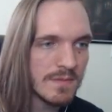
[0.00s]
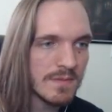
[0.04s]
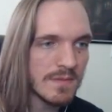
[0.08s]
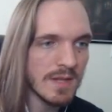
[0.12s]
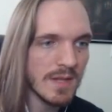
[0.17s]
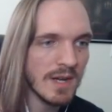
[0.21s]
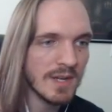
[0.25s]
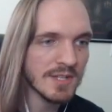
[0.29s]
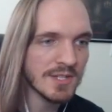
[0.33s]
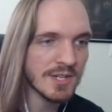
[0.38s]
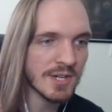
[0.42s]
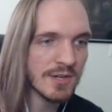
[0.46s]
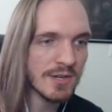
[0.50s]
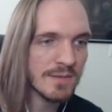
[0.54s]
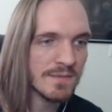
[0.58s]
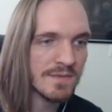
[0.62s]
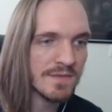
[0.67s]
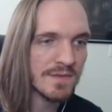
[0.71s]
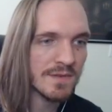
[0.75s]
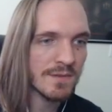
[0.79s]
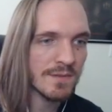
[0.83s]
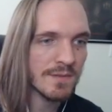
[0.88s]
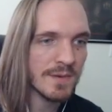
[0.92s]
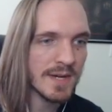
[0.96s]
term
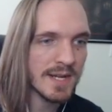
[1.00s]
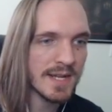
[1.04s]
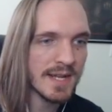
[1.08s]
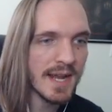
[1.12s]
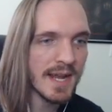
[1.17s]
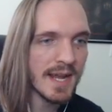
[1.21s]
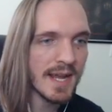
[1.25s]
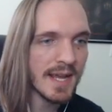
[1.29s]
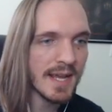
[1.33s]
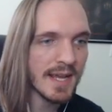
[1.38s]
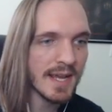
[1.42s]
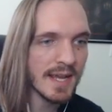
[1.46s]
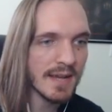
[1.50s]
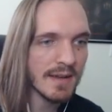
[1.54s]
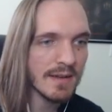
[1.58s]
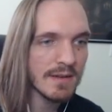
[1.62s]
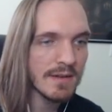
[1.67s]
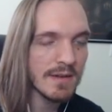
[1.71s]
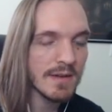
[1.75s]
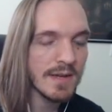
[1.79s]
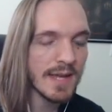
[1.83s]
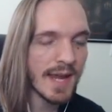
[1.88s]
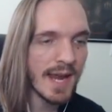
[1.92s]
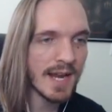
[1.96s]
for when a
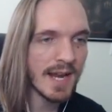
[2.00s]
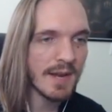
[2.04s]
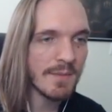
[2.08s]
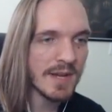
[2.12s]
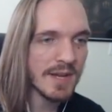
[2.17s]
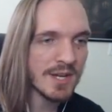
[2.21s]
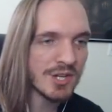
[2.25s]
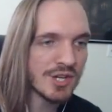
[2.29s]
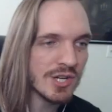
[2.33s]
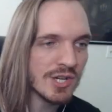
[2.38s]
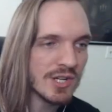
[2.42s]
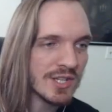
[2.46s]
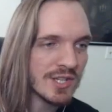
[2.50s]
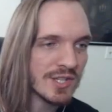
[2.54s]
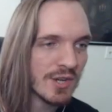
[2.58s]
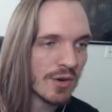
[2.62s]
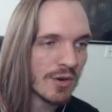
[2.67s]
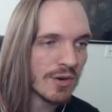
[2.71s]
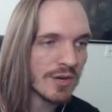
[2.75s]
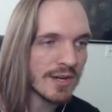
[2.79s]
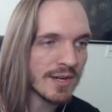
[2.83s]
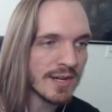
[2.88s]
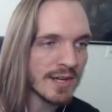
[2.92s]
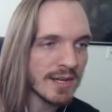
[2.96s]
animation is
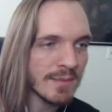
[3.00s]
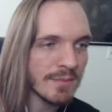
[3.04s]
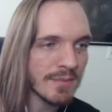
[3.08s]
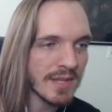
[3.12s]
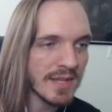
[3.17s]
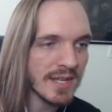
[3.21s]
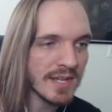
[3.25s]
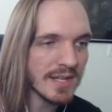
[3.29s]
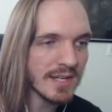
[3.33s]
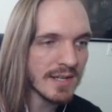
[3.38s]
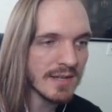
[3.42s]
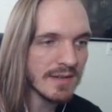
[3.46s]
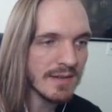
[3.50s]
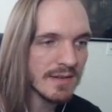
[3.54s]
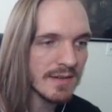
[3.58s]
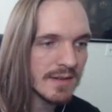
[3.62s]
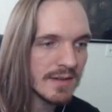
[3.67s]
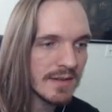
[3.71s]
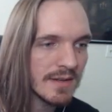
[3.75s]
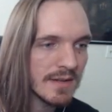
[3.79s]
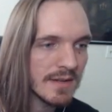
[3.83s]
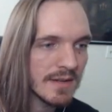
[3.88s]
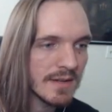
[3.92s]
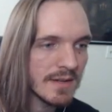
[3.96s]
already completed.
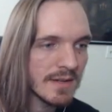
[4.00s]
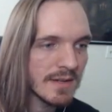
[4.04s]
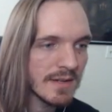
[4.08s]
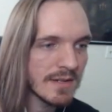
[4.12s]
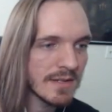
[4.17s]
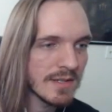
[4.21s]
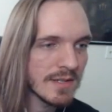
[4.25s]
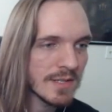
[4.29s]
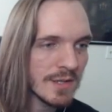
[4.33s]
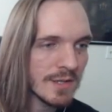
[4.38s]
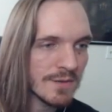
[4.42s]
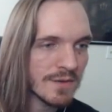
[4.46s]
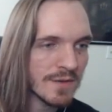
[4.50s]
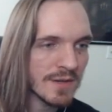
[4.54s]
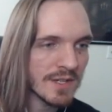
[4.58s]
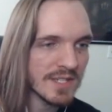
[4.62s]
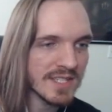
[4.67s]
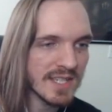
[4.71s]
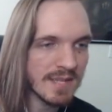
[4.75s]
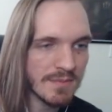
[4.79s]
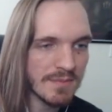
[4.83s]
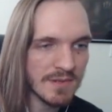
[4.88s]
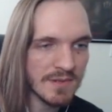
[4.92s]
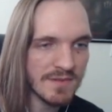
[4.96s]
So for
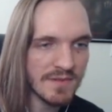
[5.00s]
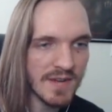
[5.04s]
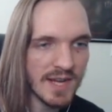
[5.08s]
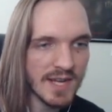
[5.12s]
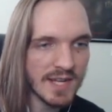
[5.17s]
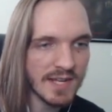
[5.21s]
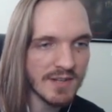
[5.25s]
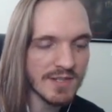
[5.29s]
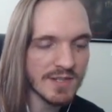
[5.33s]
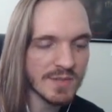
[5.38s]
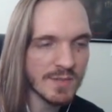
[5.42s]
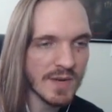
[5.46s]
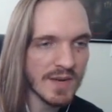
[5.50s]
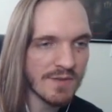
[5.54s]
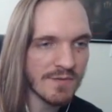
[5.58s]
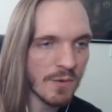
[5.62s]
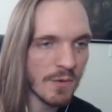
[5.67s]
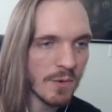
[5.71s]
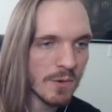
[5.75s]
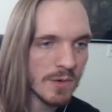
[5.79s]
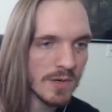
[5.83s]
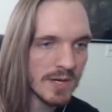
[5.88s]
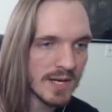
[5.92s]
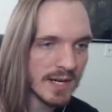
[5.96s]
example, if I use my
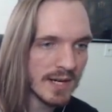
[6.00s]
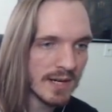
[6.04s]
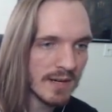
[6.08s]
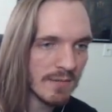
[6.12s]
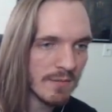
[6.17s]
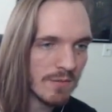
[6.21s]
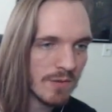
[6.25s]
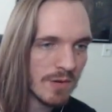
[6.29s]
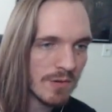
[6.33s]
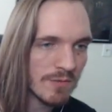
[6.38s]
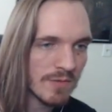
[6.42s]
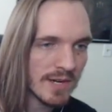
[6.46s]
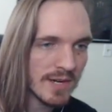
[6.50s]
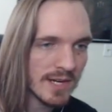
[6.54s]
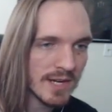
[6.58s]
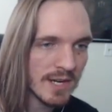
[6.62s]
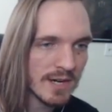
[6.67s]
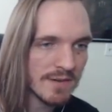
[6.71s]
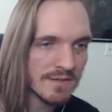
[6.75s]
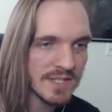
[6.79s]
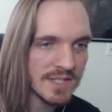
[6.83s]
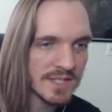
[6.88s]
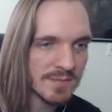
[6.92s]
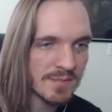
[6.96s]
forward air while running
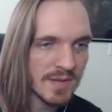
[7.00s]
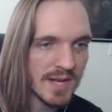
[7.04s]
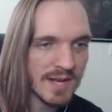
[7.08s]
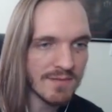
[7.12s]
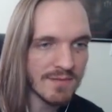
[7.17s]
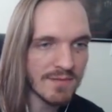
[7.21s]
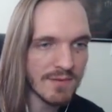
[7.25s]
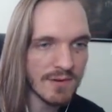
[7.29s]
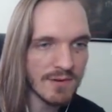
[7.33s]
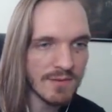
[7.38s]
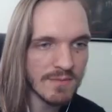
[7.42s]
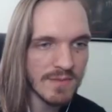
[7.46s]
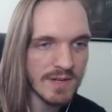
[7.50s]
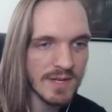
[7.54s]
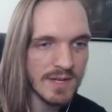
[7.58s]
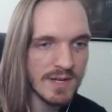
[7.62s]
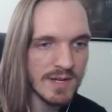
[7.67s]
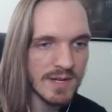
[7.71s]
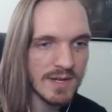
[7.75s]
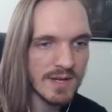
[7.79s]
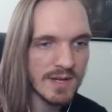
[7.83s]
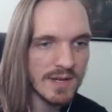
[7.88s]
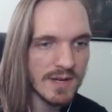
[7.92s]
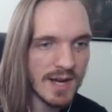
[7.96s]
off this platform,
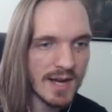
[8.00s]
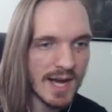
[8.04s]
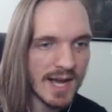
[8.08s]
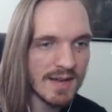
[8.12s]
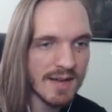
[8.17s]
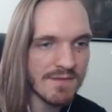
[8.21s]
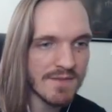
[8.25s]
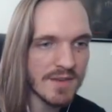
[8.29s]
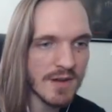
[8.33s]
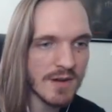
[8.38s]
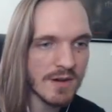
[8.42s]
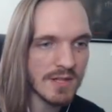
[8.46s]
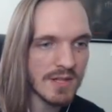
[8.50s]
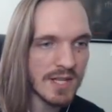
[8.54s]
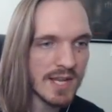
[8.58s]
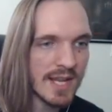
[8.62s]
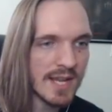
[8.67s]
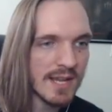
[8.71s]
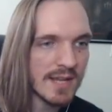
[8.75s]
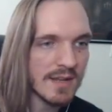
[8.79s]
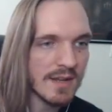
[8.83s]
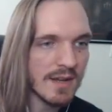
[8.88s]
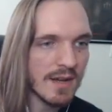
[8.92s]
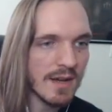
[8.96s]
I have no
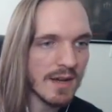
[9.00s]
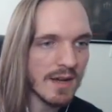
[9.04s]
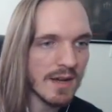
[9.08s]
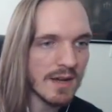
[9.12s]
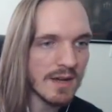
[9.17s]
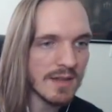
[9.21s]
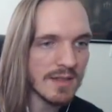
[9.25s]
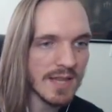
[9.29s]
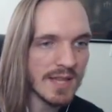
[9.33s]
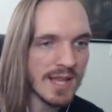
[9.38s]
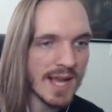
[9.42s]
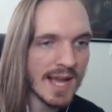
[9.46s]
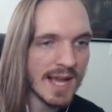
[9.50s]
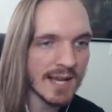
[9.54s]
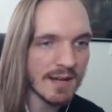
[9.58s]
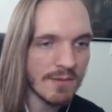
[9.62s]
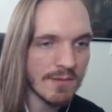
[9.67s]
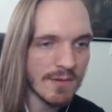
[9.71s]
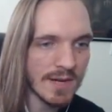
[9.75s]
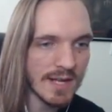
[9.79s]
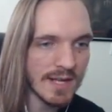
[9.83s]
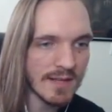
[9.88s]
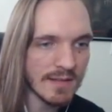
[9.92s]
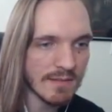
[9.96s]
lag
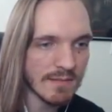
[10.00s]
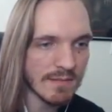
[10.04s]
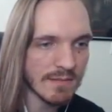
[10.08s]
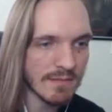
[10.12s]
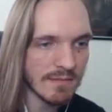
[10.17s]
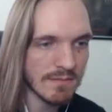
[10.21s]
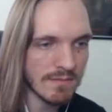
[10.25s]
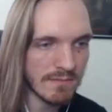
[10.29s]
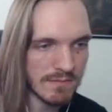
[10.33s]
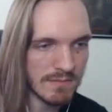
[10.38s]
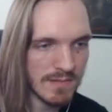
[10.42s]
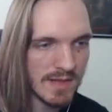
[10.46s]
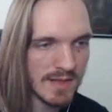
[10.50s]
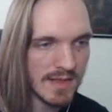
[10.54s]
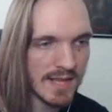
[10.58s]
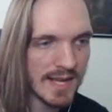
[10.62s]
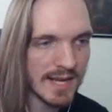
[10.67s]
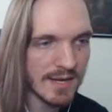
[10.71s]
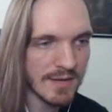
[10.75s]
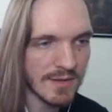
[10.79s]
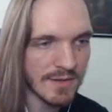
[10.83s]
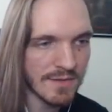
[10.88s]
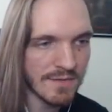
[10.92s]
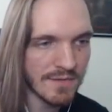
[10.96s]
when I land
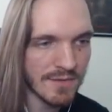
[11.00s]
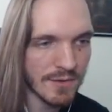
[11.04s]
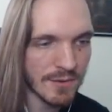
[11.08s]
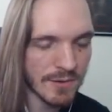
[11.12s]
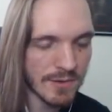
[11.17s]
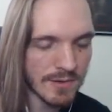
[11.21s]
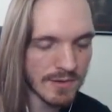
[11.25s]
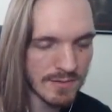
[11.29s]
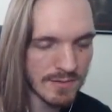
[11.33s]
on the floor